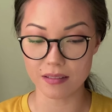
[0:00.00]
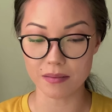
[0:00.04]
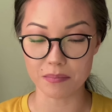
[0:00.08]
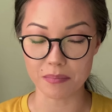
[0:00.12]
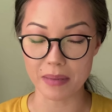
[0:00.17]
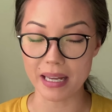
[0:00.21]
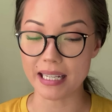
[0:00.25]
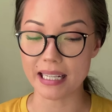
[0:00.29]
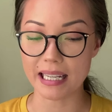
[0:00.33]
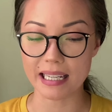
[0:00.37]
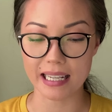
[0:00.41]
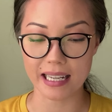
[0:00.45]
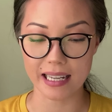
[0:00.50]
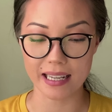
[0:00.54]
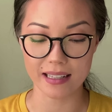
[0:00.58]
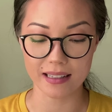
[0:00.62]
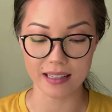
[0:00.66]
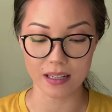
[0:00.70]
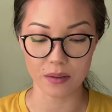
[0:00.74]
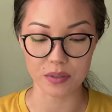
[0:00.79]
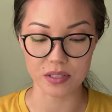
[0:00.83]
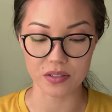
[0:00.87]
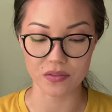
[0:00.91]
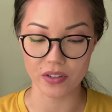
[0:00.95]
making it.
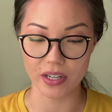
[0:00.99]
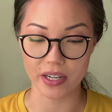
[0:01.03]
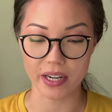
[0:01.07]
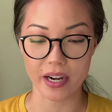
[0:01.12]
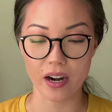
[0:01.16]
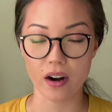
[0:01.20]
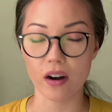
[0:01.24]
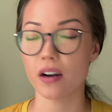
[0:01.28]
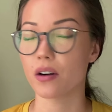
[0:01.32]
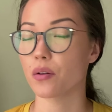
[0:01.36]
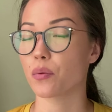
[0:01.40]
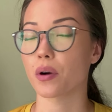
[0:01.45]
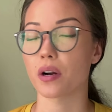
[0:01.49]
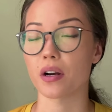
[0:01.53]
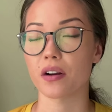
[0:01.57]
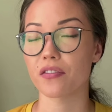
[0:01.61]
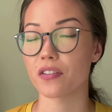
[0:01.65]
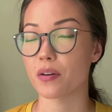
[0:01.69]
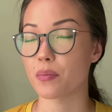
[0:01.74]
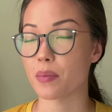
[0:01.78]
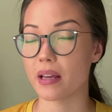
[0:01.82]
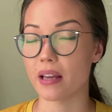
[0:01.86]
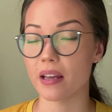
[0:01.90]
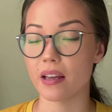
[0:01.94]
That was very hard work
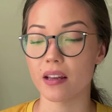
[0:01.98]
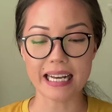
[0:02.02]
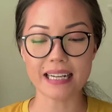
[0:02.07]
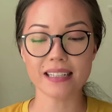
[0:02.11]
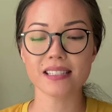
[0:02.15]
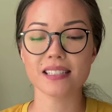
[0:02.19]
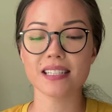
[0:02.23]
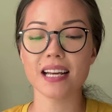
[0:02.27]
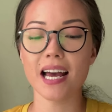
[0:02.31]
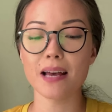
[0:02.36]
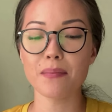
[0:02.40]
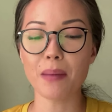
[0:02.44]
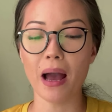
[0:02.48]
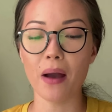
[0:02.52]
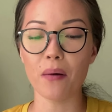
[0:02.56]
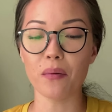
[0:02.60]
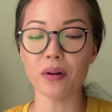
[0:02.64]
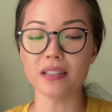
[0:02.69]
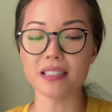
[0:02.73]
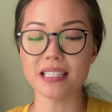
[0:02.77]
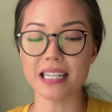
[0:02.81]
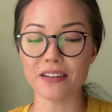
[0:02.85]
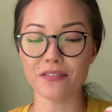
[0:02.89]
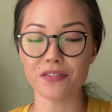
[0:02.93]
for me. Next time, I
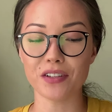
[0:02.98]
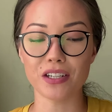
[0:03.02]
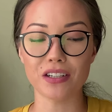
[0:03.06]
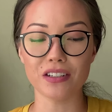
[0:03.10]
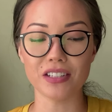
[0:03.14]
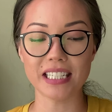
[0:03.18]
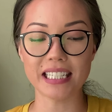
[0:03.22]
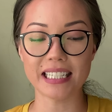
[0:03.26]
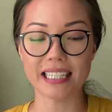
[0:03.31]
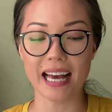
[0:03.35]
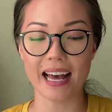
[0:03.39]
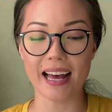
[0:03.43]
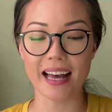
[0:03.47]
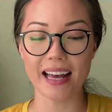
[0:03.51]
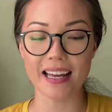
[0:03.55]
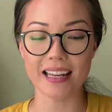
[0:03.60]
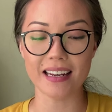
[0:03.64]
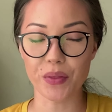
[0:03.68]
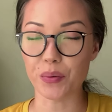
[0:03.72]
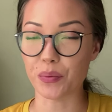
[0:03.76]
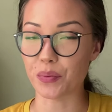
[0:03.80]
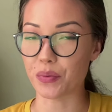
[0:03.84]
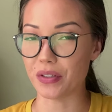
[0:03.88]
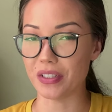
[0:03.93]
will definitely get
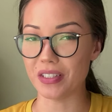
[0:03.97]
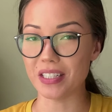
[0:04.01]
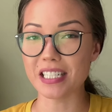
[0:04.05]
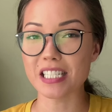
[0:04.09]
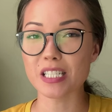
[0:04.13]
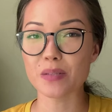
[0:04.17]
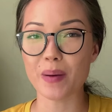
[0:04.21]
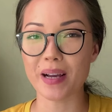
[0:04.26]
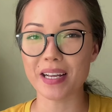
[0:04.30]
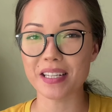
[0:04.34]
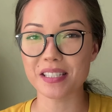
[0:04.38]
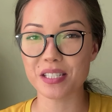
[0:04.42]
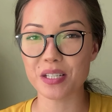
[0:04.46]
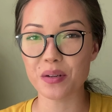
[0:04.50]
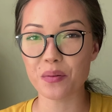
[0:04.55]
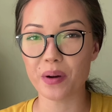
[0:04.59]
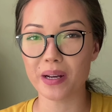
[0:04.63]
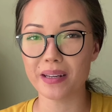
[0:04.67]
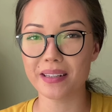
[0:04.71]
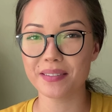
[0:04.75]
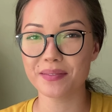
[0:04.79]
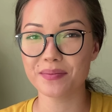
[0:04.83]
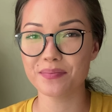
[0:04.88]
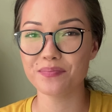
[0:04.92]
the really spicy
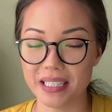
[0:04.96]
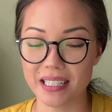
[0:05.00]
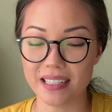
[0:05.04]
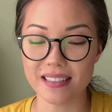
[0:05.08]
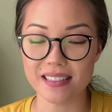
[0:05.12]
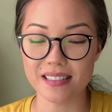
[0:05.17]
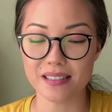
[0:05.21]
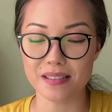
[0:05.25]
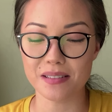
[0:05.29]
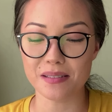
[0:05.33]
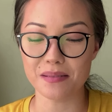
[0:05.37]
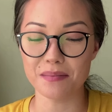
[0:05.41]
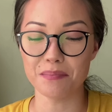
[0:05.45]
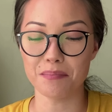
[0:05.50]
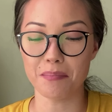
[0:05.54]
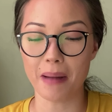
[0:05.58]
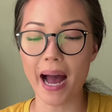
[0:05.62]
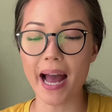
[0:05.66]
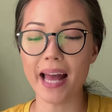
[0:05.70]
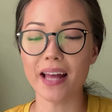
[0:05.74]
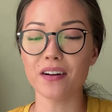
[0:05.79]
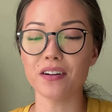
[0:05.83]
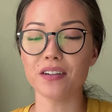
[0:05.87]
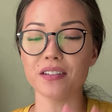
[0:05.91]
one because
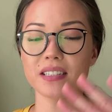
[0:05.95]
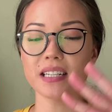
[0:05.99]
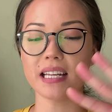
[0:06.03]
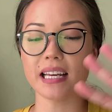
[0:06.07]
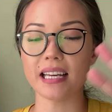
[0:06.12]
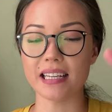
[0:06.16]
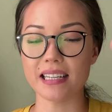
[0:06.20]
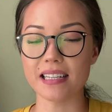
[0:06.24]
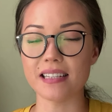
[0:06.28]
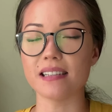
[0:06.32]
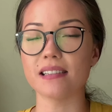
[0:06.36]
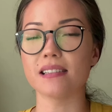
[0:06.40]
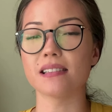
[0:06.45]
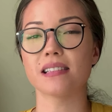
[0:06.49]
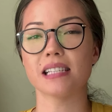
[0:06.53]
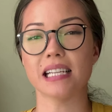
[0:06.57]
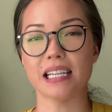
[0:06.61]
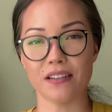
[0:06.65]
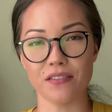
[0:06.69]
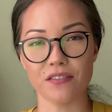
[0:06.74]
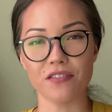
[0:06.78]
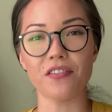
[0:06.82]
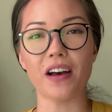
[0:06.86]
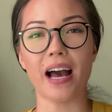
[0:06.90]
mild is,
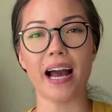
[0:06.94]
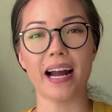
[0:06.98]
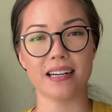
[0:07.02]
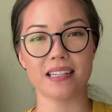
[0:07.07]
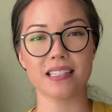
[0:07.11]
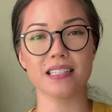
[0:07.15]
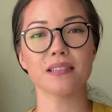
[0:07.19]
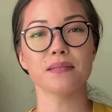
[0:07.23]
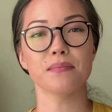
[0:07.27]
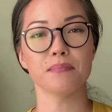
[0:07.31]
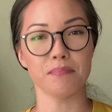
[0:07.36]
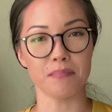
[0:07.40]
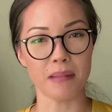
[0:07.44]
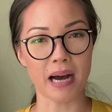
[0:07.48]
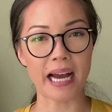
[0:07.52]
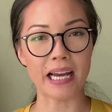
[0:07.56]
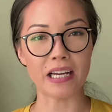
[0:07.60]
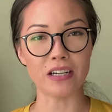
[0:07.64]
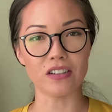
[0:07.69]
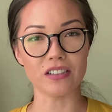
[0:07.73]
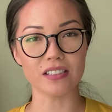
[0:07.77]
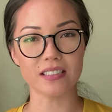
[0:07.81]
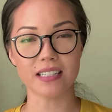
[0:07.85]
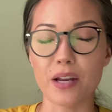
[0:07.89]
in fact,
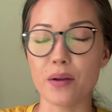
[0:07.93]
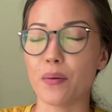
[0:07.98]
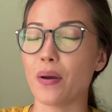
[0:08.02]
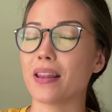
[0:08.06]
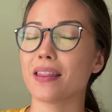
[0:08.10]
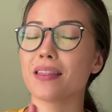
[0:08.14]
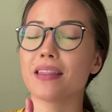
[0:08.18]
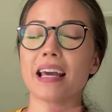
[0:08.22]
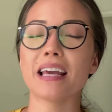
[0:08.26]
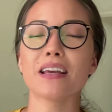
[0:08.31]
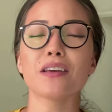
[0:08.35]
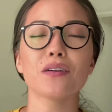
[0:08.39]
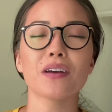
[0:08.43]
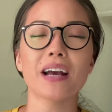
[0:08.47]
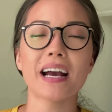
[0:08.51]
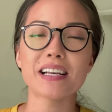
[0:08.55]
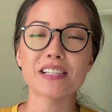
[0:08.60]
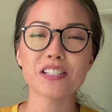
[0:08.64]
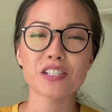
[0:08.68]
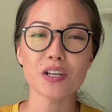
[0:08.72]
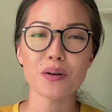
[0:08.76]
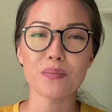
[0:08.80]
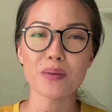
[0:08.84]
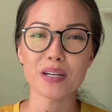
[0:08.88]
mild. Anyway, thank you
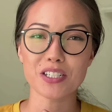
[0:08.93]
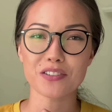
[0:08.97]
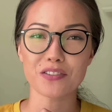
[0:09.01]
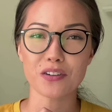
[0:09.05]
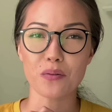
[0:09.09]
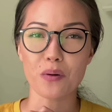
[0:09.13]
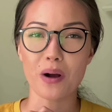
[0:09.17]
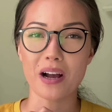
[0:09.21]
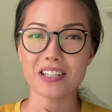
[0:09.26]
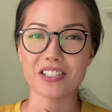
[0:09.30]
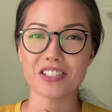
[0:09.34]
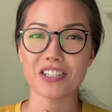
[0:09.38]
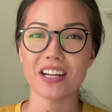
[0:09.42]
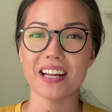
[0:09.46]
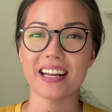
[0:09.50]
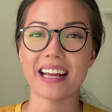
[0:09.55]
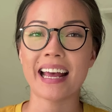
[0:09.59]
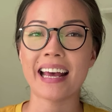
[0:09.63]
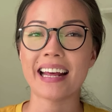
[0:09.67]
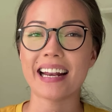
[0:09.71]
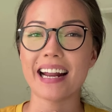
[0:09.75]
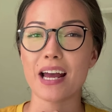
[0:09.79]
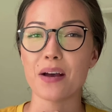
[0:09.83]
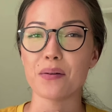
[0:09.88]
guys so much for watching,
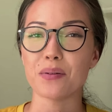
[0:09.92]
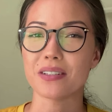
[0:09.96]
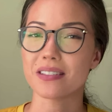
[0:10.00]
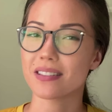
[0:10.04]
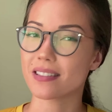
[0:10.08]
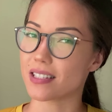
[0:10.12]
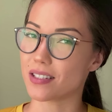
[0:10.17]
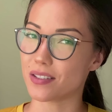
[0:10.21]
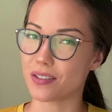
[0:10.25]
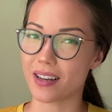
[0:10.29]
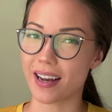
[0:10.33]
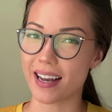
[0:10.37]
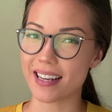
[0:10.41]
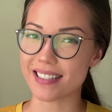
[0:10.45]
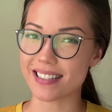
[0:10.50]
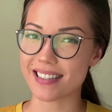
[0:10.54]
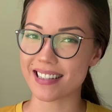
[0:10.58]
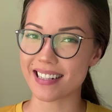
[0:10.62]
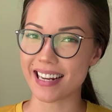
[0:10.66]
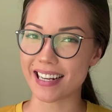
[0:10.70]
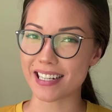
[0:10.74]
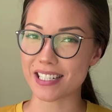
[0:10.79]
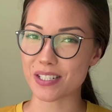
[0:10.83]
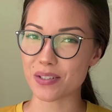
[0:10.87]
and I will see you guys in
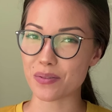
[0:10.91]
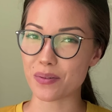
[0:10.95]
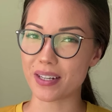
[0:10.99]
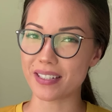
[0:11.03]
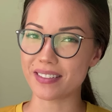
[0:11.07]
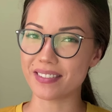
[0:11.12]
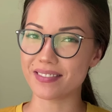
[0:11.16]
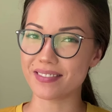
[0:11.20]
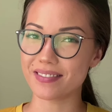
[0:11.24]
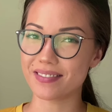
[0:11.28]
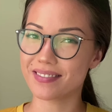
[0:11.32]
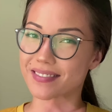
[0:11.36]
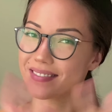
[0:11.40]
the next one.